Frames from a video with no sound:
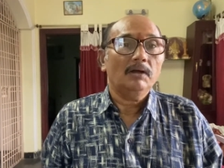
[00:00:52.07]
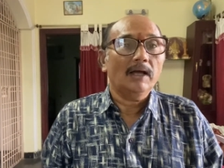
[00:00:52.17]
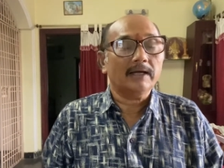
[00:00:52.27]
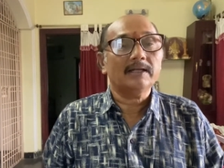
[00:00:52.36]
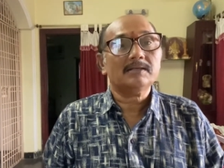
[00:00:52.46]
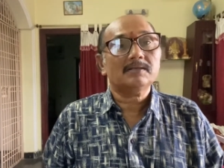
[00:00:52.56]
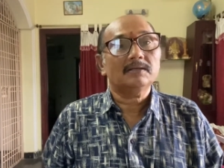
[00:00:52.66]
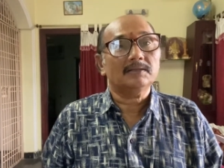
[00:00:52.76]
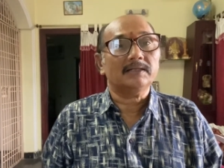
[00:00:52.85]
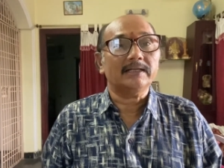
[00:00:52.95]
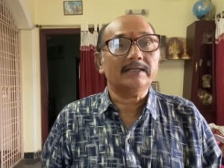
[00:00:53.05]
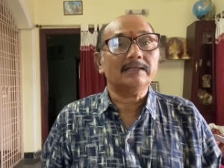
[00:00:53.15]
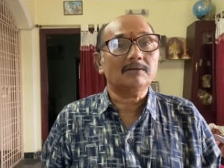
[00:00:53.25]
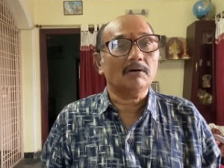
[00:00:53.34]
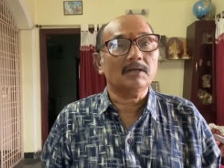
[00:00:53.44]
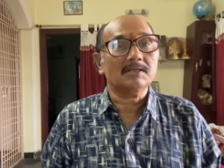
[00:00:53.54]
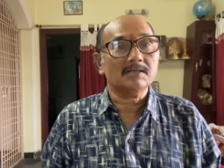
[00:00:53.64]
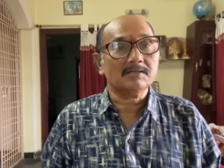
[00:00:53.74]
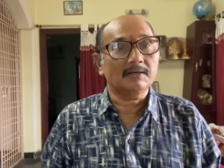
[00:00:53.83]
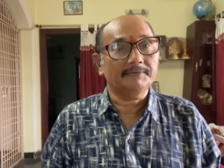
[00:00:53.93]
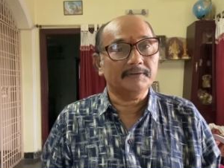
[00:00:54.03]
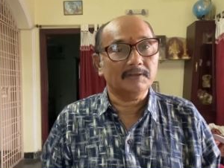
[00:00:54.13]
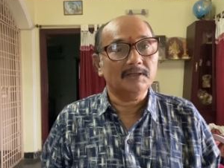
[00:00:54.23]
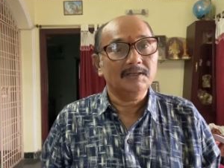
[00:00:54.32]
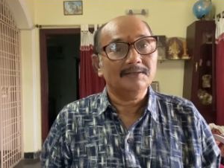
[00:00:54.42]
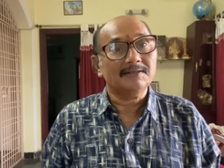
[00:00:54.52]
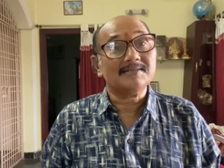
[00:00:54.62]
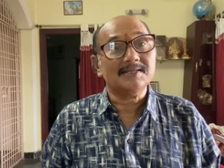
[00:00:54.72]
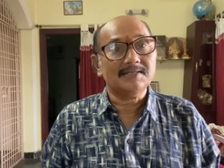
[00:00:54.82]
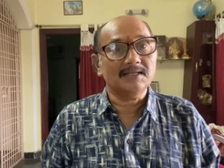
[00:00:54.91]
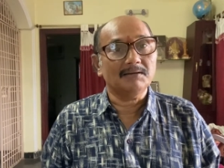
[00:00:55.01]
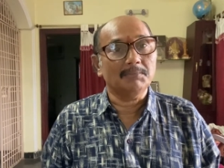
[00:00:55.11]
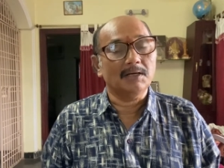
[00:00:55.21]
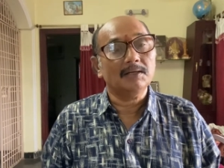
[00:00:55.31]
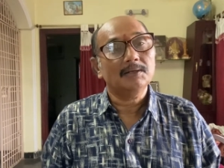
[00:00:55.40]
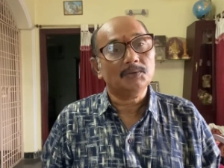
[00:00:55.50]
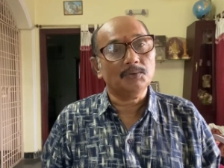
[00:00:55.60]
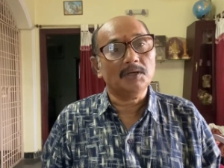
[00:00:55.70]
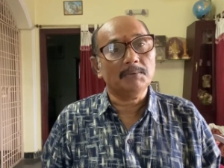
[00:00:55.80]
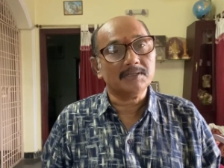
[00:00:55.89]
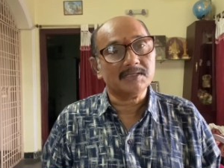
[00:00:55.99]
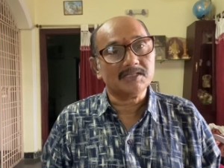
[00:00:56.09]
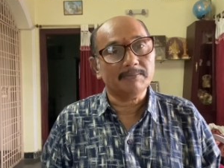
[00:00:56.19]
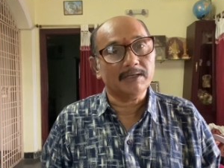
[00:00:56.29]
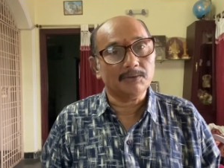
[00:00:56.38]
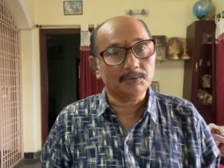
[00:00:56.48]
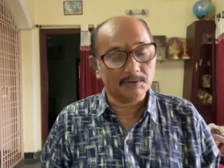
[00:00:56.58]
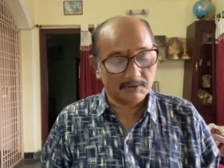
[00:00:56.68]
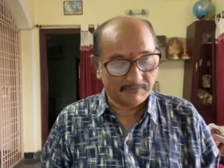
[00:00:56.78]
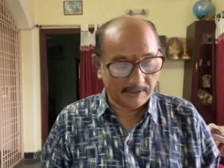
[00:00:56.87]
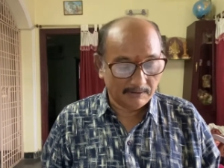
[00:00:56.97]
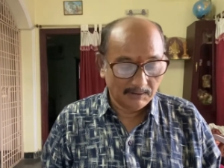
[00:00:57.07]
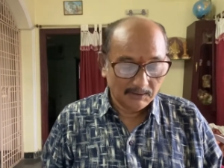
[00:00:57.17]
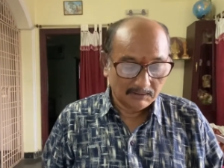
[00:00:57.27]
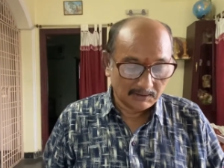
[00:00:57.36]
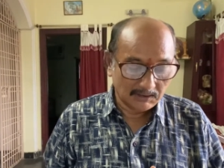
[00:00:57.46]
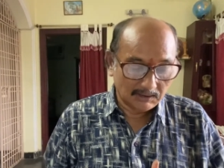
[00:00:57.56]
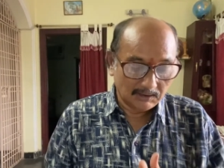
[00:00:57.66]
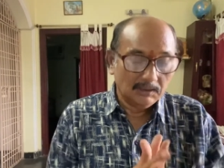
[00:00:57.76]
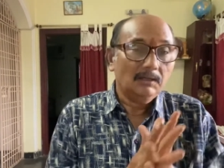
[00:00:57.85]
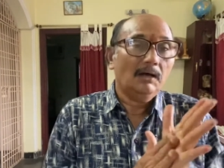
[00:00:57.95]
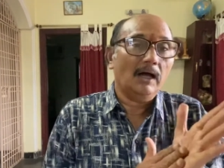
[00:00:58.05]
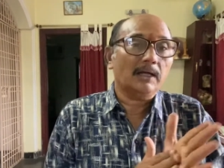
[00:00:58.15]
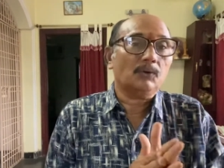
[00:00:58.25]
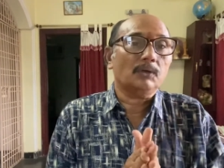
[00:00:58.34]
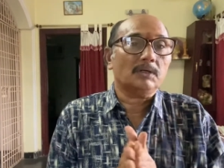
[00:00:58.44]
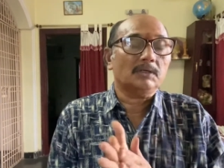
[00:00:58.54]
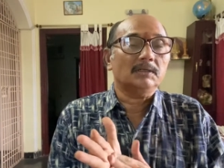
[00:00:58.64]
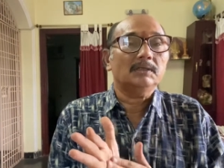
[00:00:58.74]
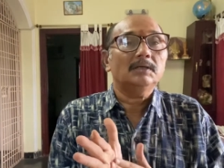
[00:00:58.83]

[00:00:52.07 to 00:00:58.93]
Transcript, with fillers: against the taking cognizance of uh, the CC number 266 by 2005, the High Court uh,